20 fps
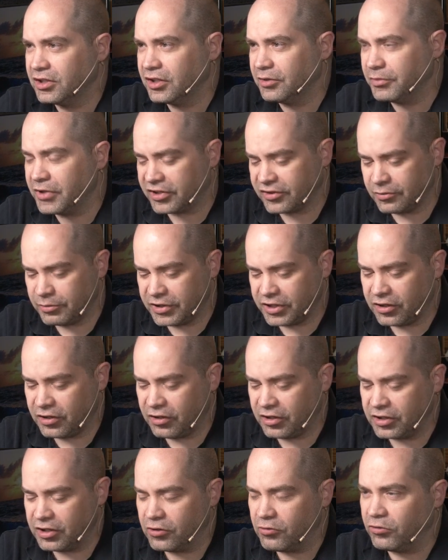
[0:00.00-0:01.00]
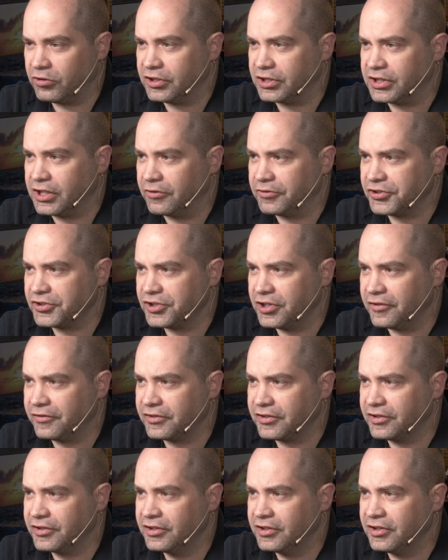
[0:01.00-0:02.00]
makes it bigger, and then holding down
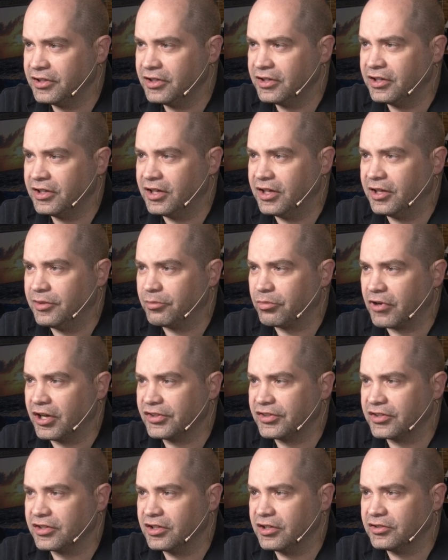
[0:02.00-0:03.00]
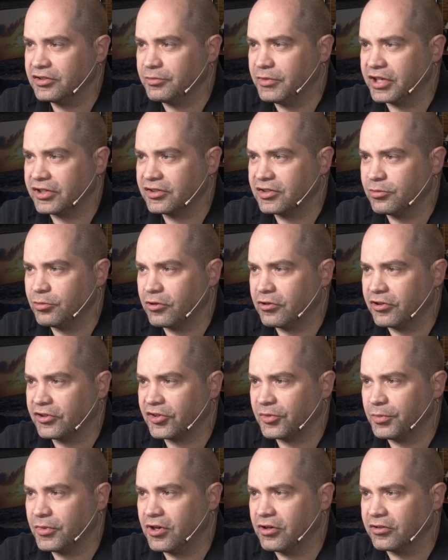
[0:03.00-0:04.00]
shift and pressing it makes the border
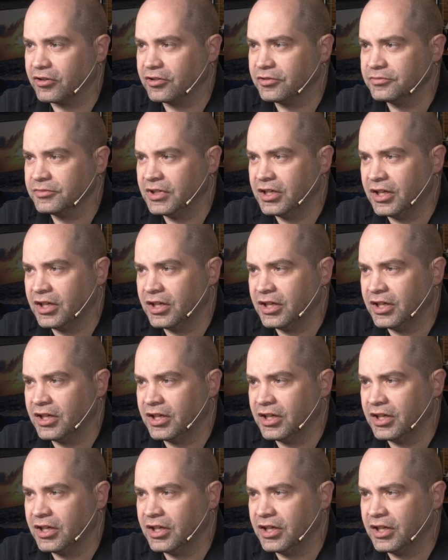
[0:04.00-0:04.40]
smaller.